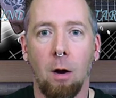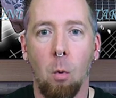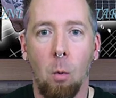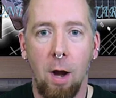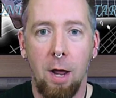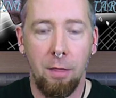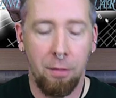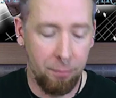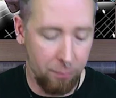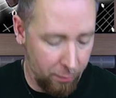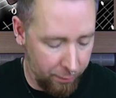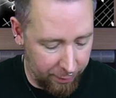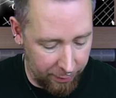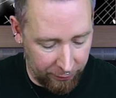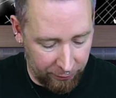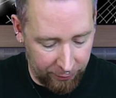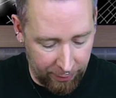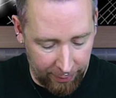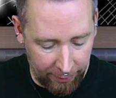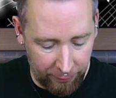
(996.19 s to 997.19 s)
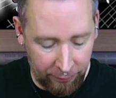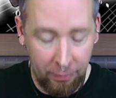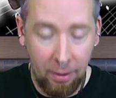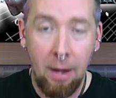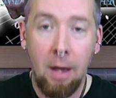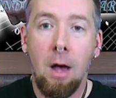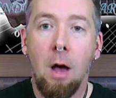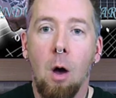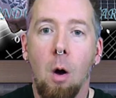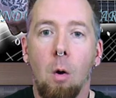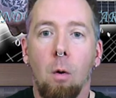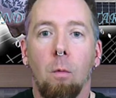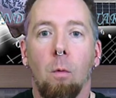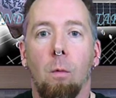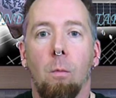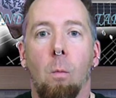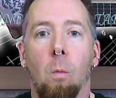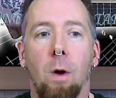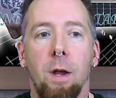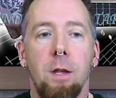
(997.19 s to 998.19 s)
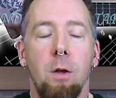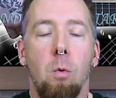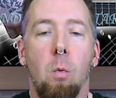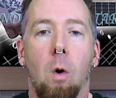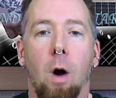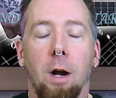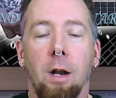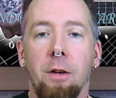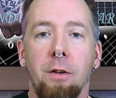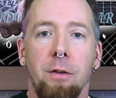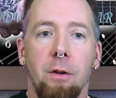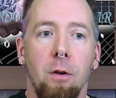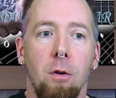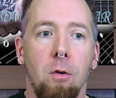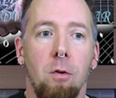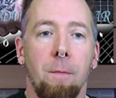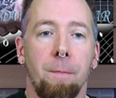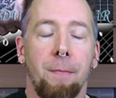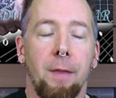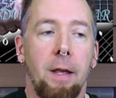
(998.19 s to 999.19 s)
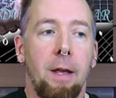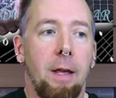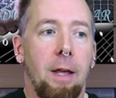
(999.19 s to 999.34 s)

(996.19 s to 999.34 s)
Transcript: our way through these things. What you want to do